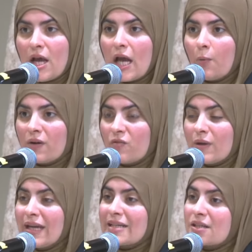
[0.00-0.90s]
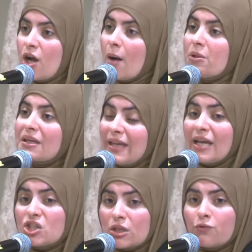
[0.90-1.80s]
it would have been, it's an
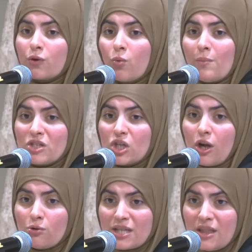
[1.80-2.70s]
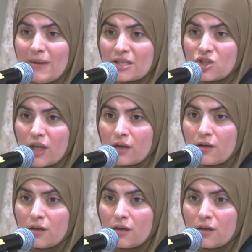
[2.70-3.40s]
obligation for women to go to the masjid.